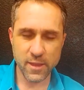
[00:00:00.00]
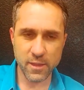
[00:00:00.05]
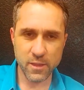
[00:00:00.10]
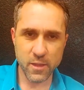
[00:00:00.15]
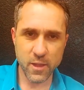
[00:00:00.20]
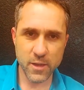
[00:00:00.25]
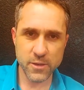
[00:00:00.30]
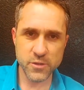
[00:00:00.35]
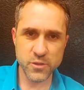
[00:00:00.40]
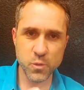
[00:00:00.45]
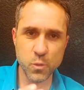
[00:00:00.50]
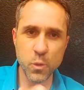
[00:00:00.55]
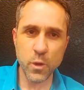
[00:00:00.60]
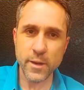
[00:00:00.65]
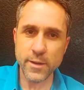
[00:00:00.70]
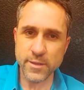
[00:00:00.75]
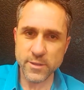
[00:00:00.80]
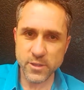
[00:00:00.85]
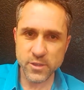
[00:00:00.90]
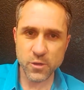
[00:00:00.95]
That's
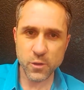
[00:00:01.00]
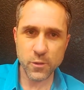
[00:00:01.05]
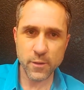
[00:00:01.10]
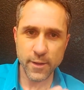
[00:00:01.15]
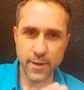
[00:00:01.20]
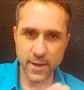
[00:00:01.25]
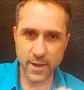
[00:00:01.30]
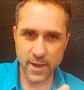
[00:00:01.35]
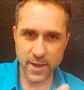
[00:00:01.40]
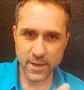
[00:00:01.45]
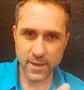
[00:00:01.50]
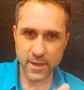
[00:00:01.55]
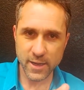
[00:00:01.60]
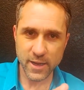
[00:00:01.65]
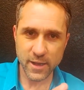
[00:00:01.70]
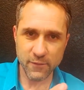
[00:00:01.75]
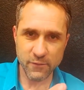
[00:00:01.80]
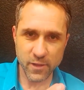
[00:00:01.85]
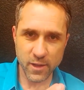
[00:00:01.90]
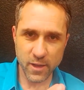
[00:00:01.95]
one story, and I could
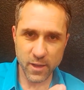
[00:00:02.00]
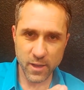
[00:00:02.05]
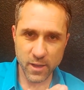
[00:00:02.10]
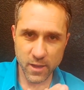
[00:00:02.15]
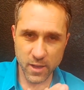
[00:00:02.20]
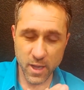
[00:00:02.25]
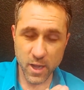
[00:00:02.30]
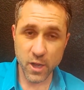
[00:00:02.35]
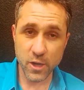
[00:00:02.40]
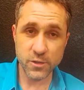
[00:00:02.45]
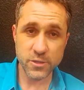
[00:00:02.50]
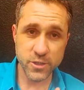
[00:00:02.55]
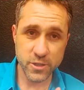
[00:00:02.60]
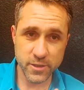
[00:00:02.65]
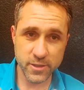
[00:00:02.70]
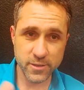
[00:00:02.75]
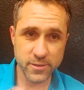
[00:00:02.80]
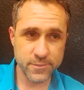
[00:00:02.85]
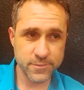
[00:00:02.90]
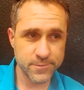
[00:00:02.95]
give you 100.